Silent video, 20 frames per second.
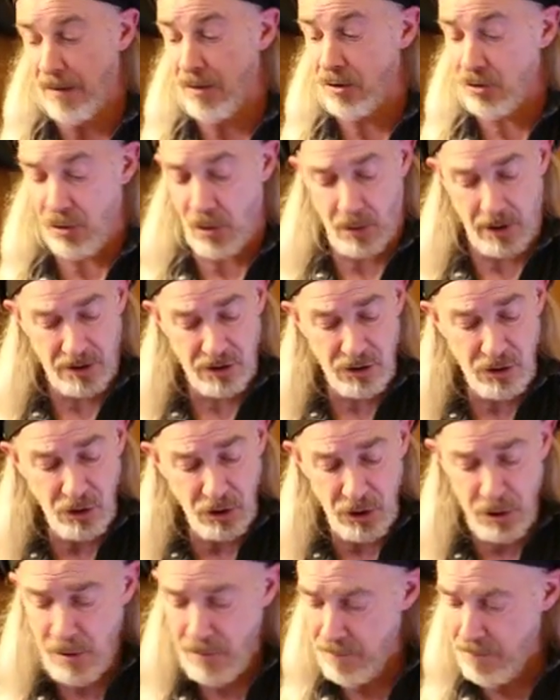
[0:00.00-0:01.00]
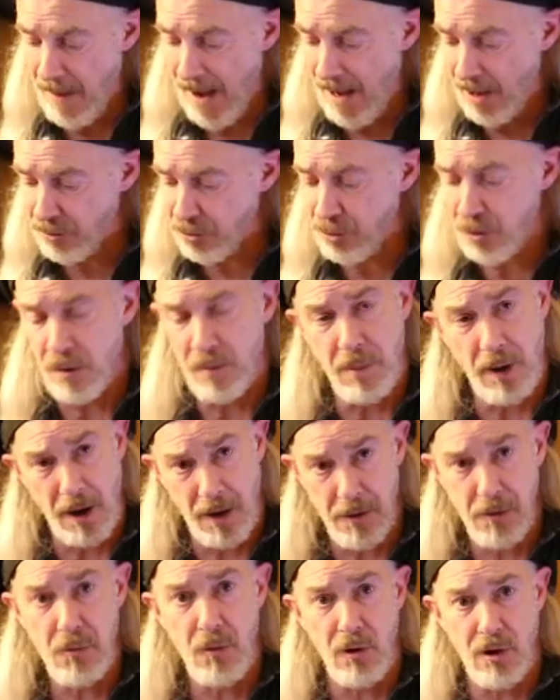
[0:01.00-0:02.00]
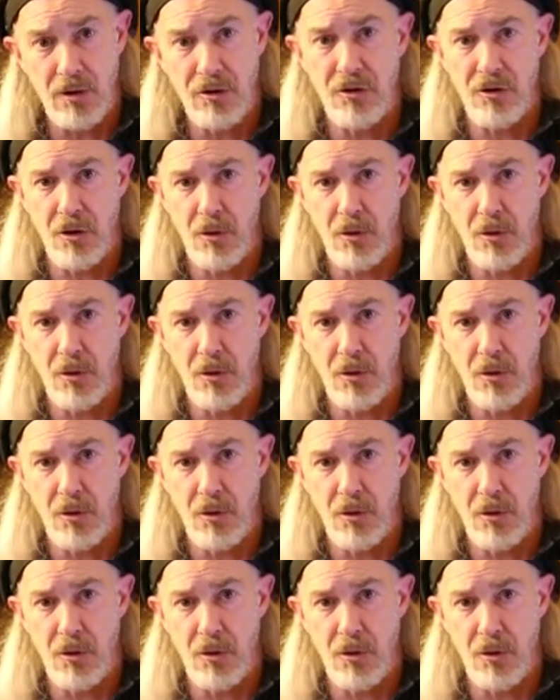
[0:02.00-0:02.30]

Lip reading: So until you've mastered bar chords,